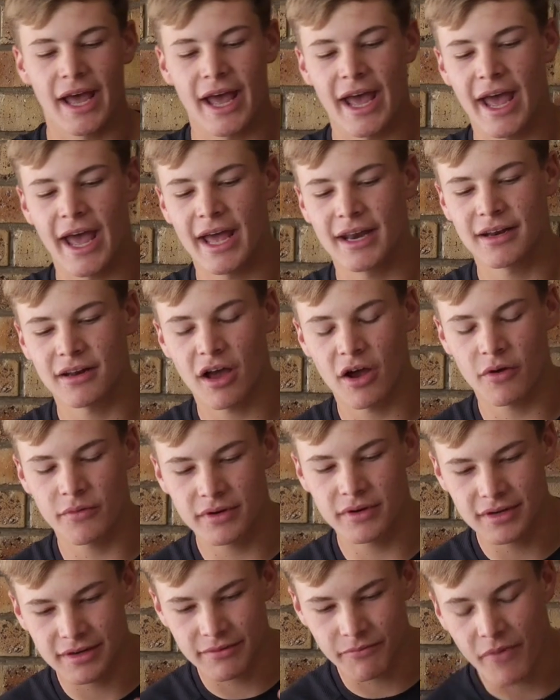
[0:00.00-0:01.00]
and I
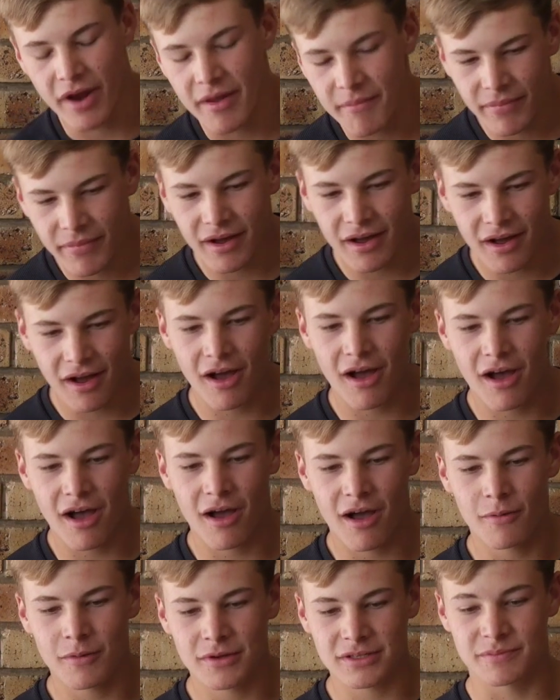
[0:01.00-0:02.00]
remember
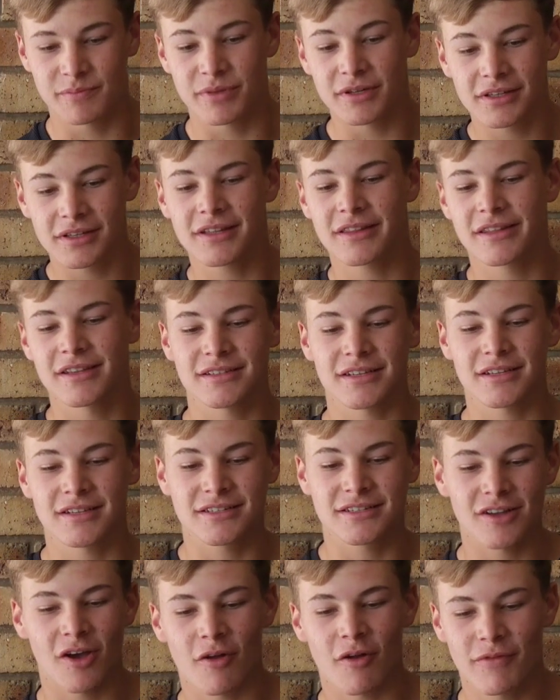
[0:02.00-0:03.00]
I was building this
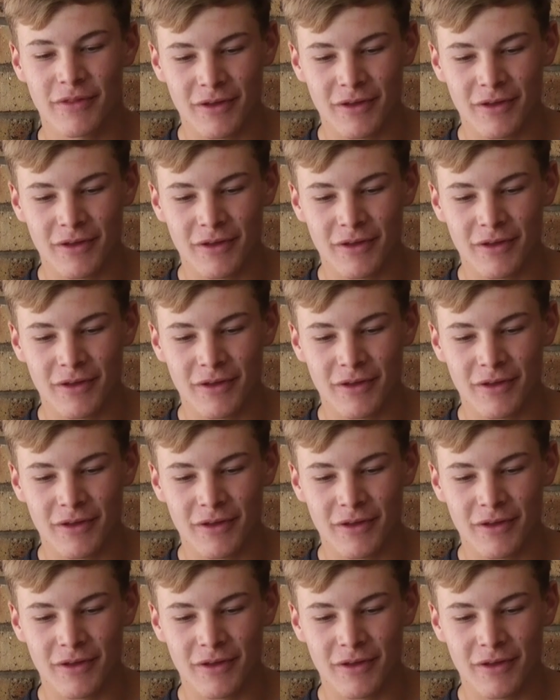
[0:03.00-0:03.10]
inside of